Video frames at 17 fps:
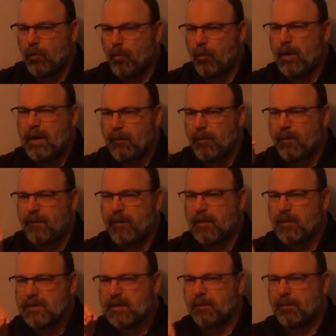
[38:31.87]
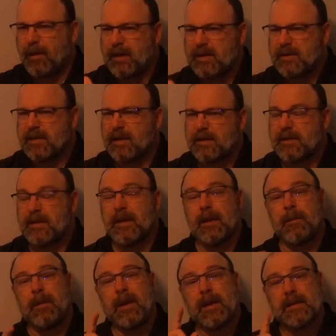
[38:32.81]
we refuse to play Sun
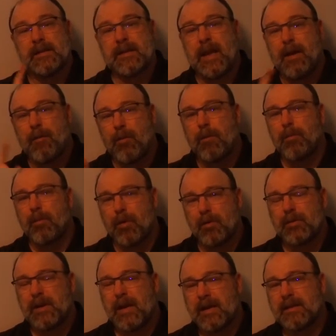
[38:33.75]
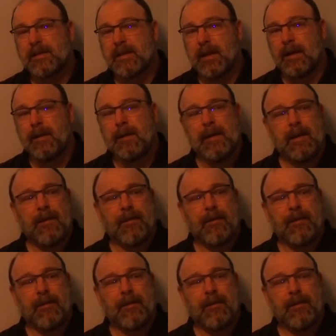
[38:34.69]
City because they were protesting